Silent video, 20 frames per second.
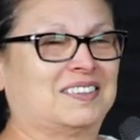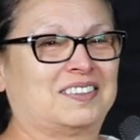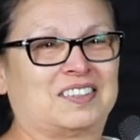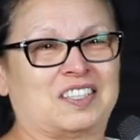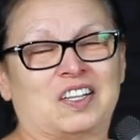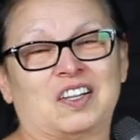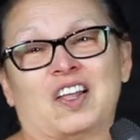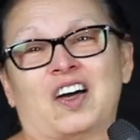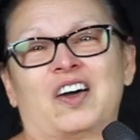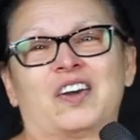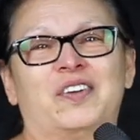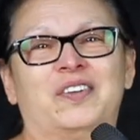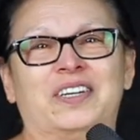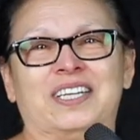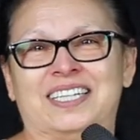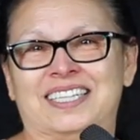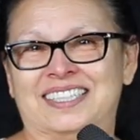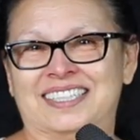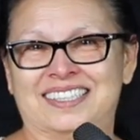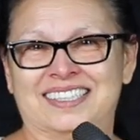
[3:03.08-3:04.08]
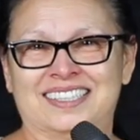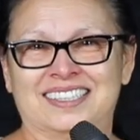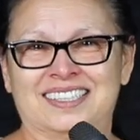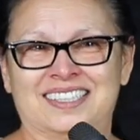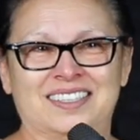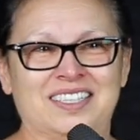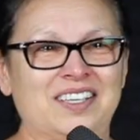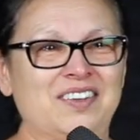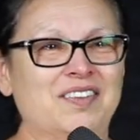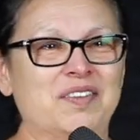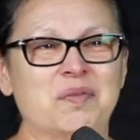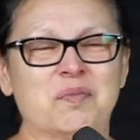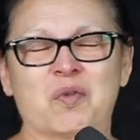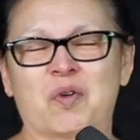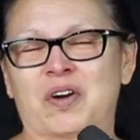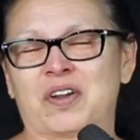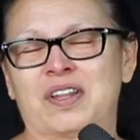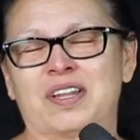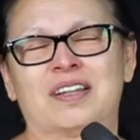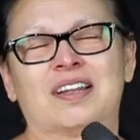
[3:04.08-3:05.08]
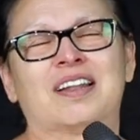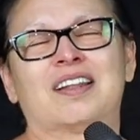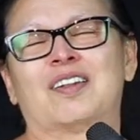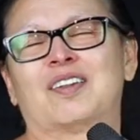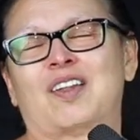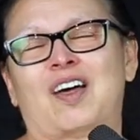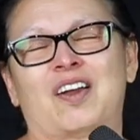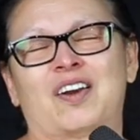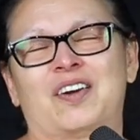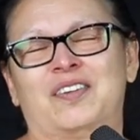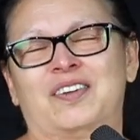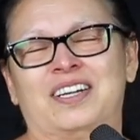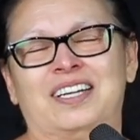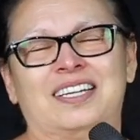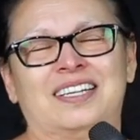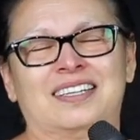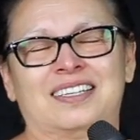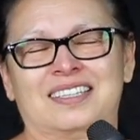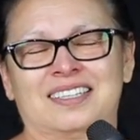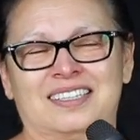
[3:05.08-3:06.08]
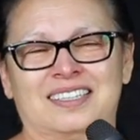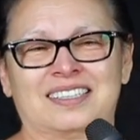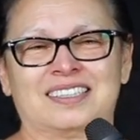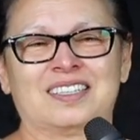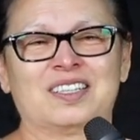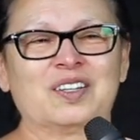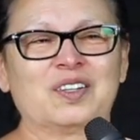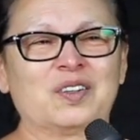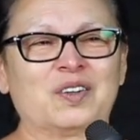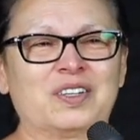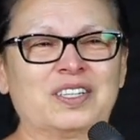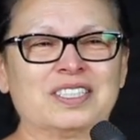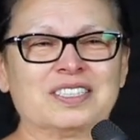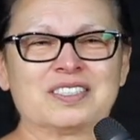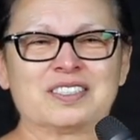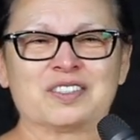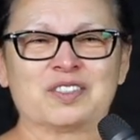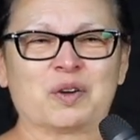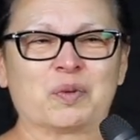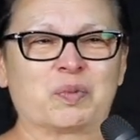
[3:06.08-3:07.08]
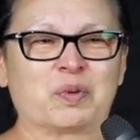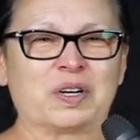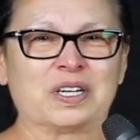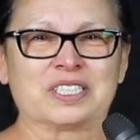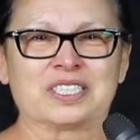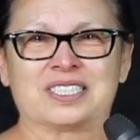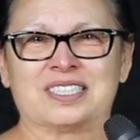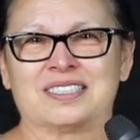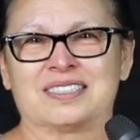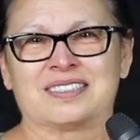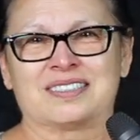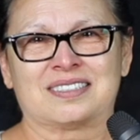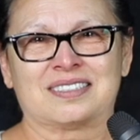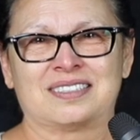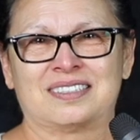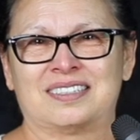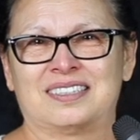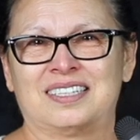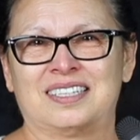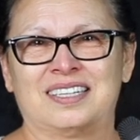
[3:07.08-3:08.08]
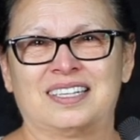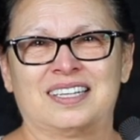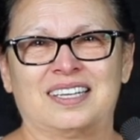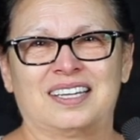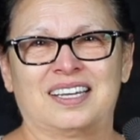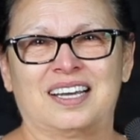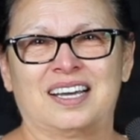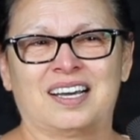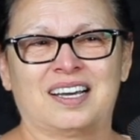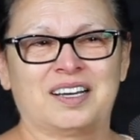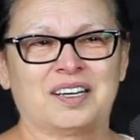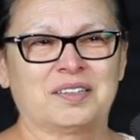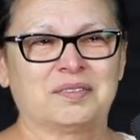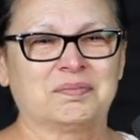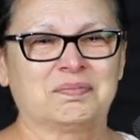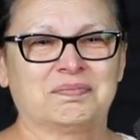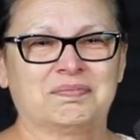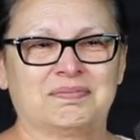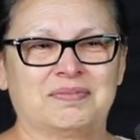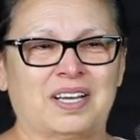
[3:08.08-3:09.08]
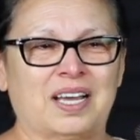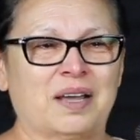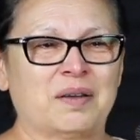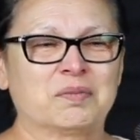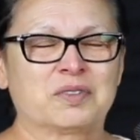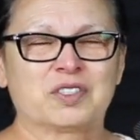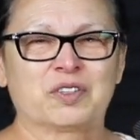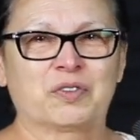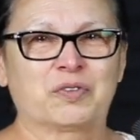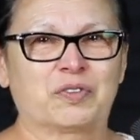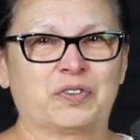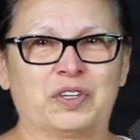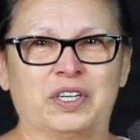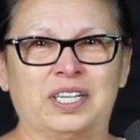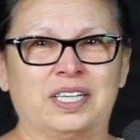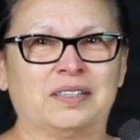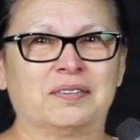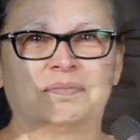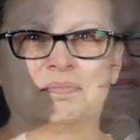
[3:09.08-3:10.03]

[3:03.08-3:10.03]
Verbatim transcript: the lottery, even more than the lottery. The Lord is so precious. Um, I'm so free.